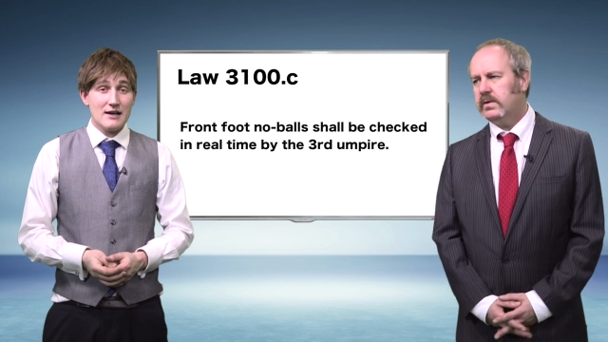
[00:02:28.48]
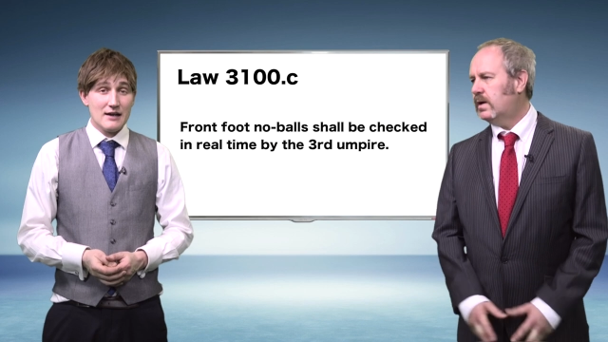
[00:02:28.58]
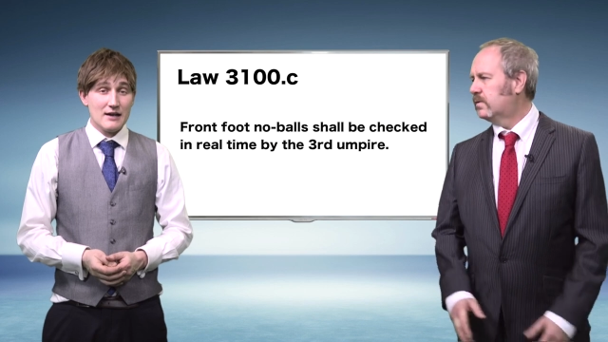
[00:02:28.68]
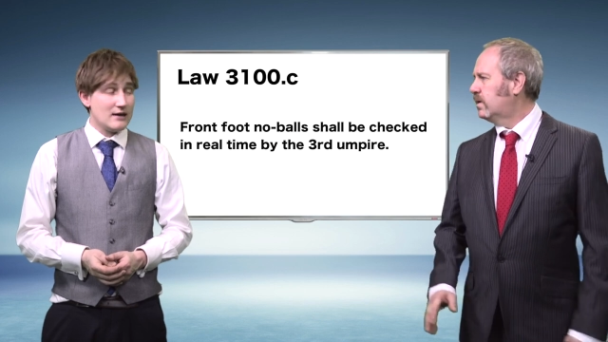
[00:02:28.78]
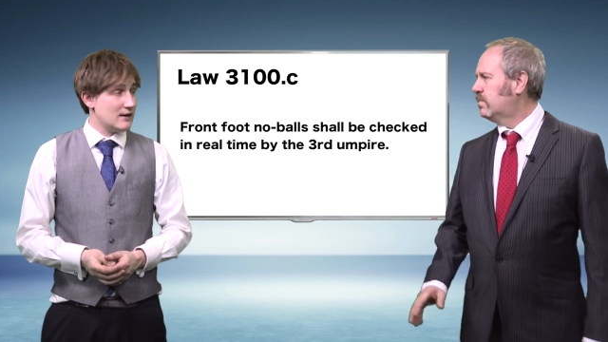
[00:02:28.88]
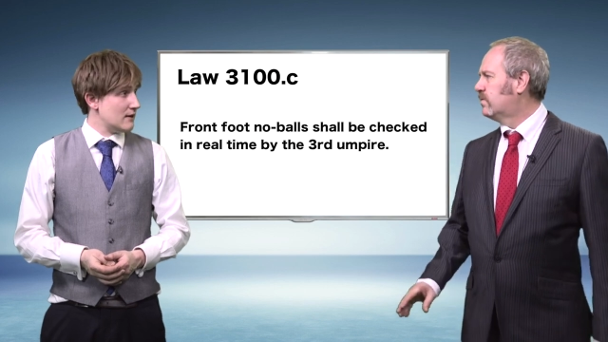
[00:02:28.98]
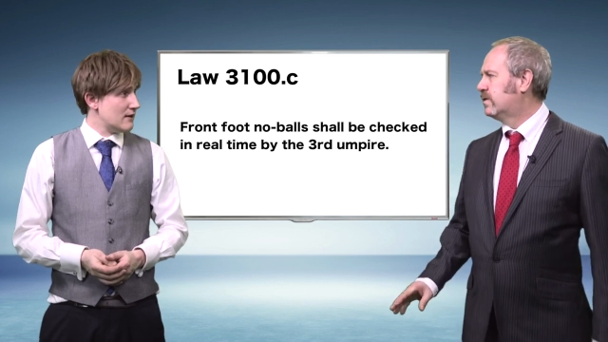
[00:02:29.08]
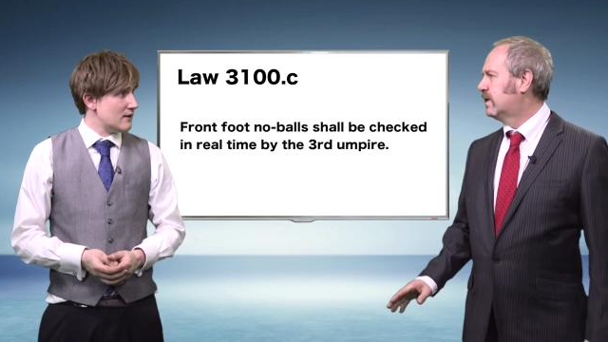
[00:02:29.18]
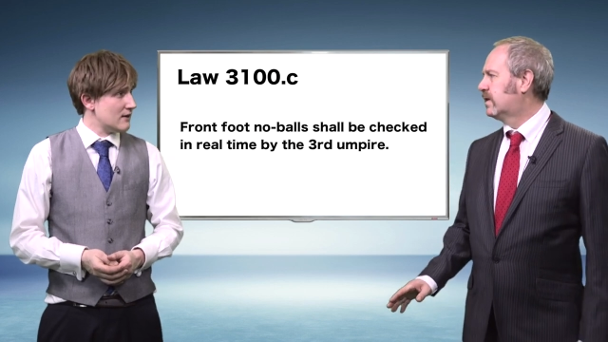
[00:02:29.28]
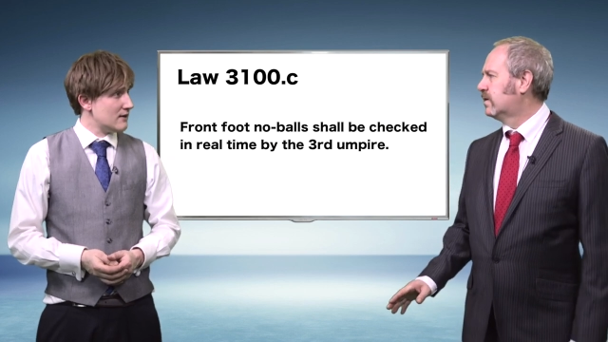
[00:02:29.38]
Speaker 1: no, don't be
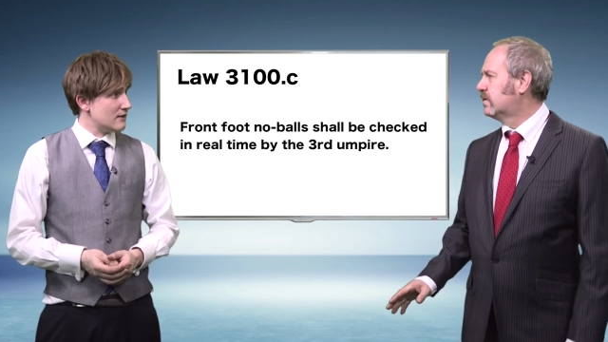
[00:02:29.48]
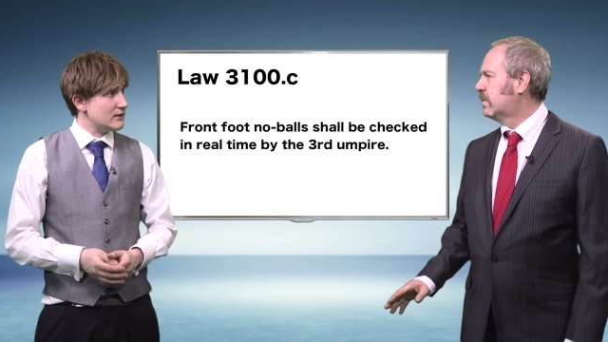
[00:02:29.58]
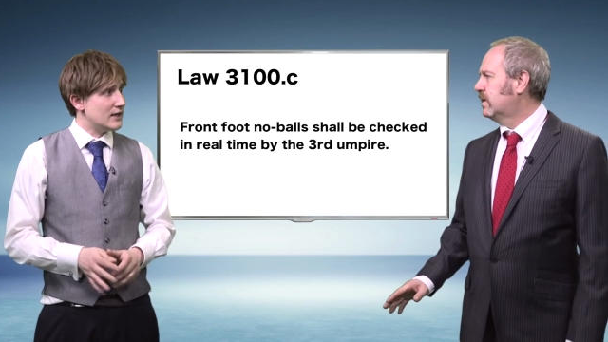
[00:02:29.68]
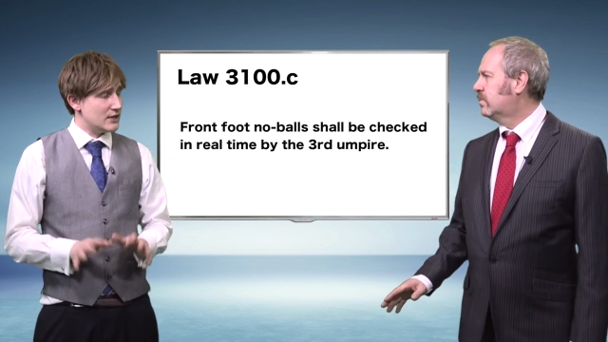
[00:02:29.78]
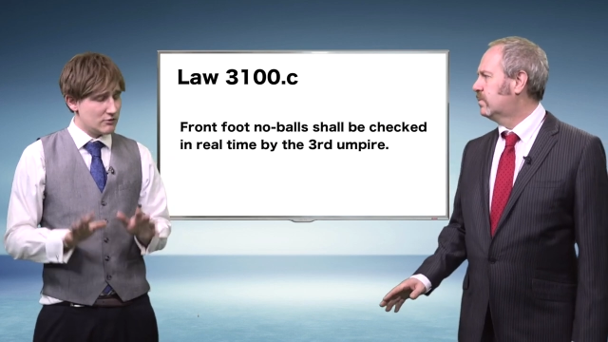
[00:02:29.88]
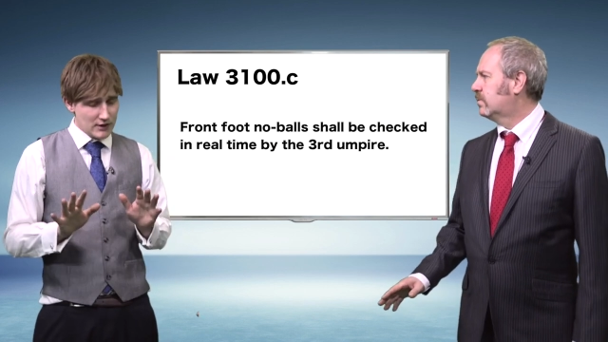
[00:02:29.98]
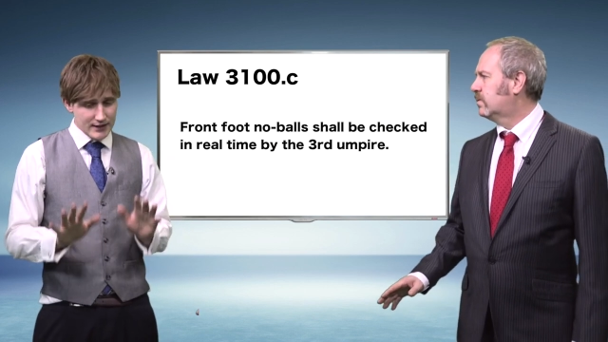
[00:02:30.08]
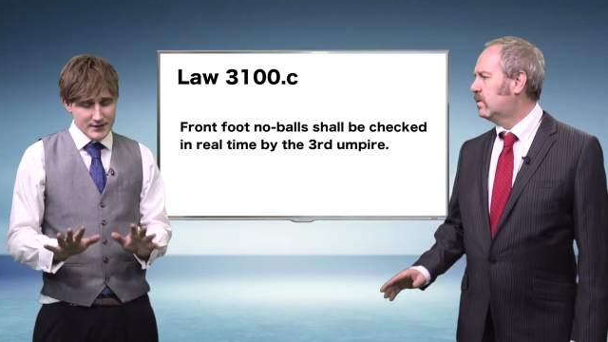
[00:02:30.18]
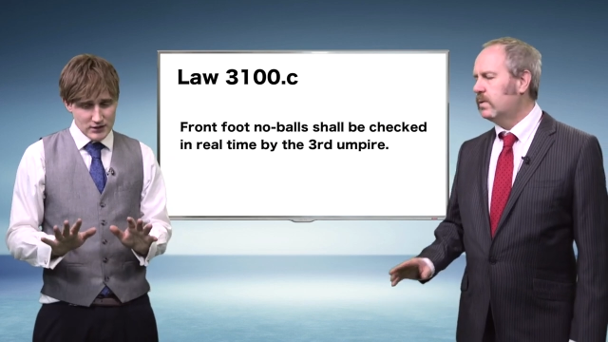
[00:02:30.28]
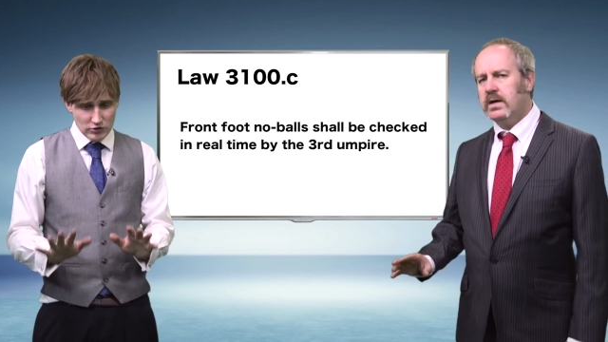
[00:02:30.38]
ridiculous, mate. Yeah, you're right. No,
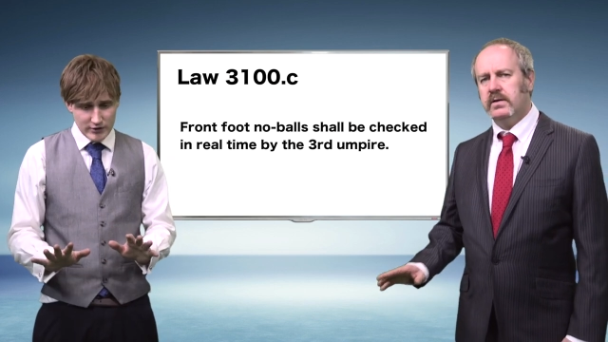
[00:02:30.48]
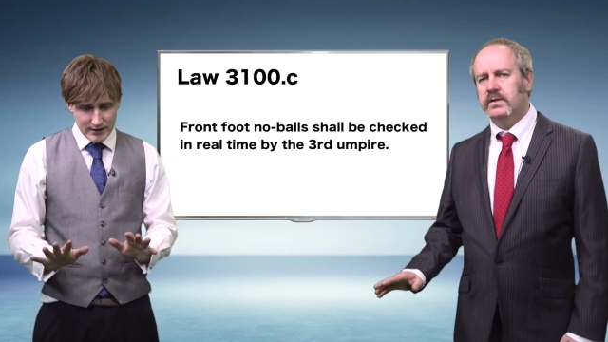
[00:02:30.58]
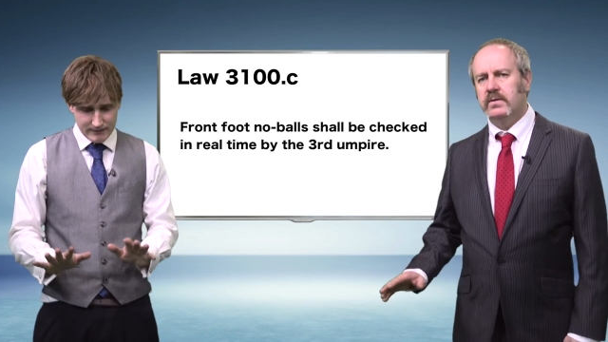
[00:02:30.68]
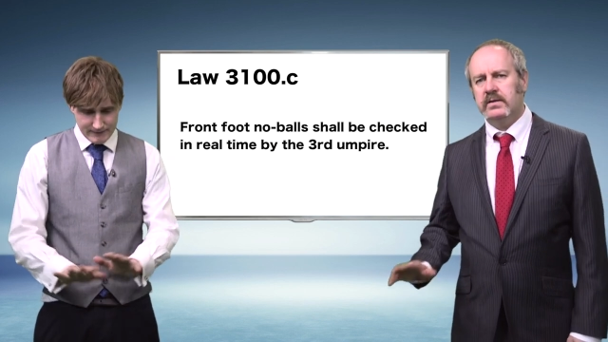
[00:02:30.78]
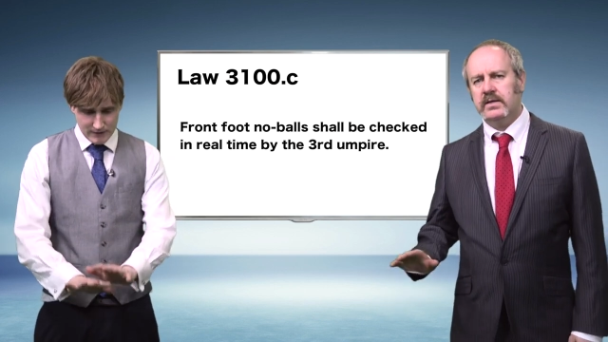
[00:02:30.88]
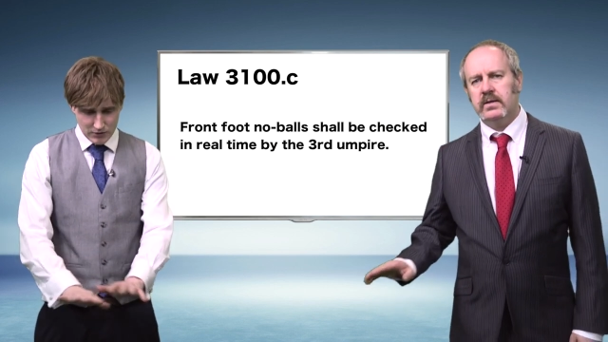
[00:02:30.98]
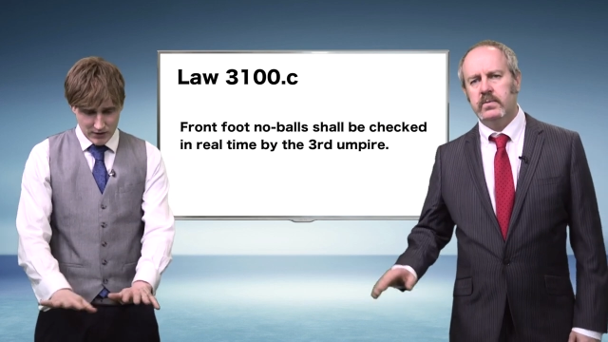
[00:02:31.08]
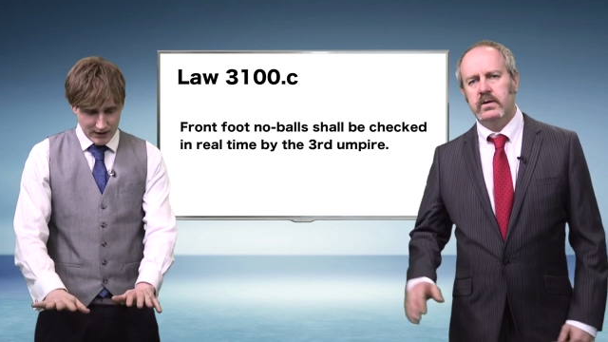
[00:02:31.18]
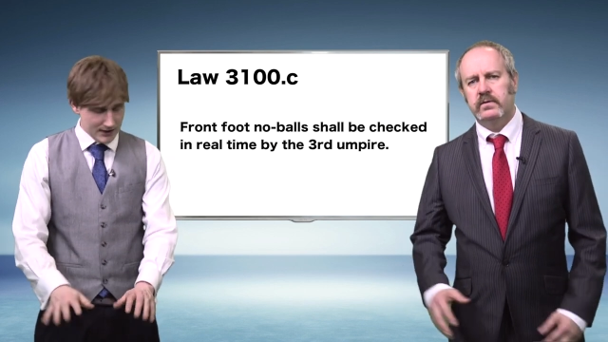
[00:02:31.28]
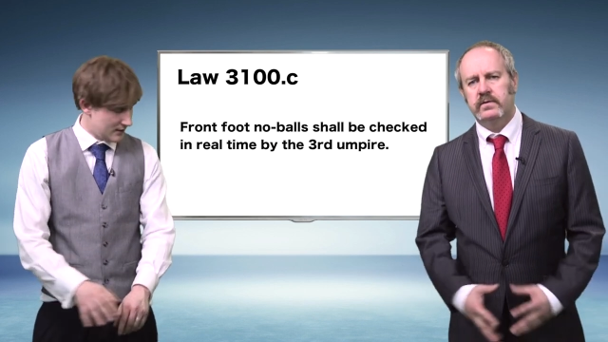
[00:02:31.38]
sorry. we can't do that. Take okay, that
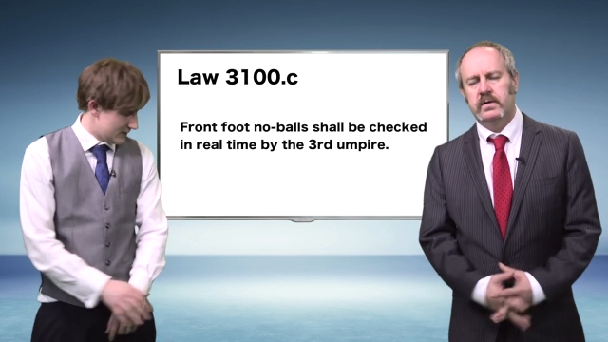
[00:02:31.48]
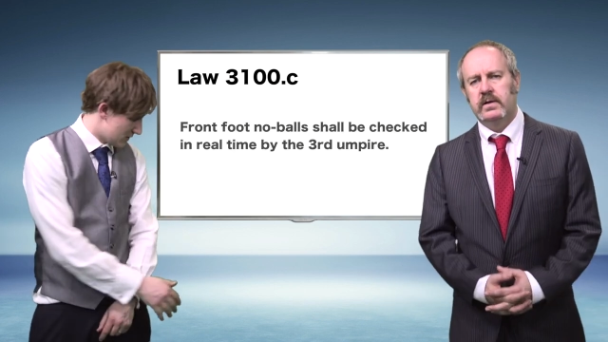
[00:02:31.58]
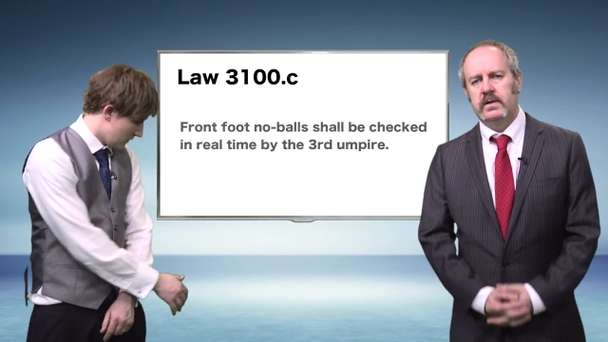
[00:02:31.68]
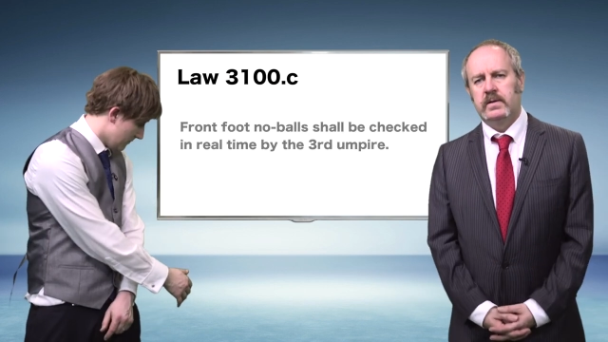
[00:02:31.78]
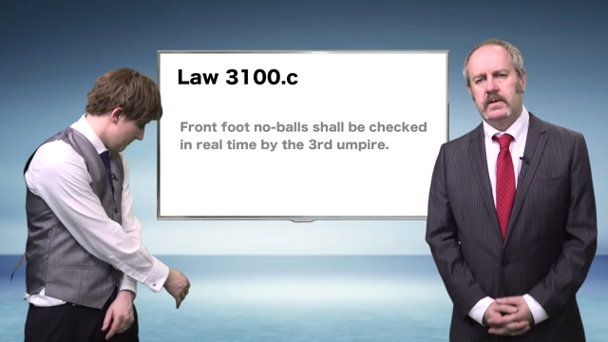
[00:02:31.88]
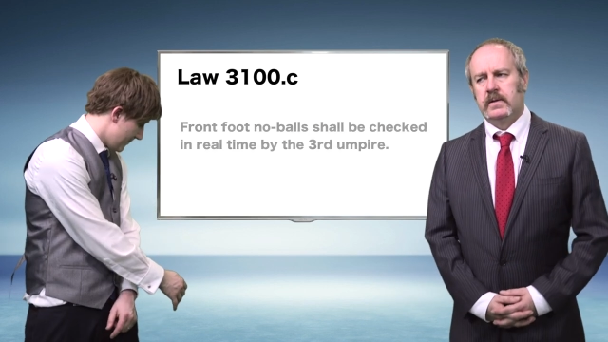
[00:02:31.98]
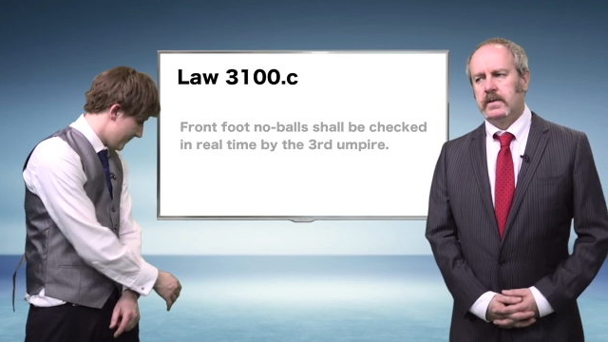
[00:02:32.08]
one off. that's gone.